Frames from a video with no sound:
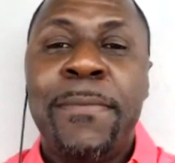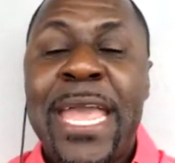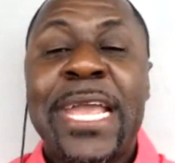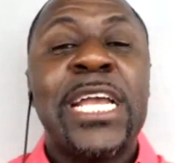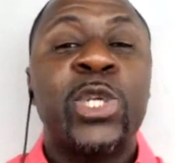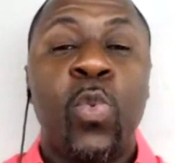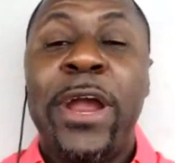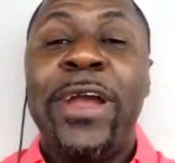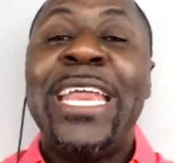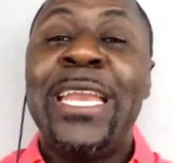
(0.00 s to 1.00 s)
make is
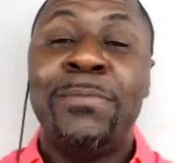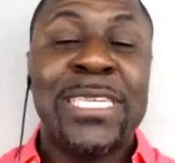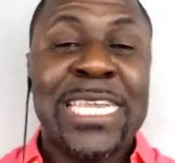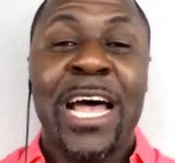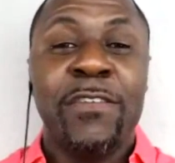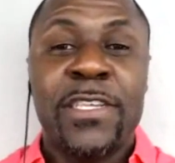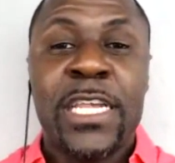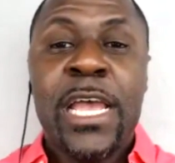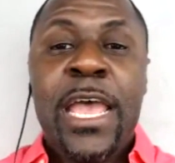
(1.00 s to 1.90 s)
where? In themselves.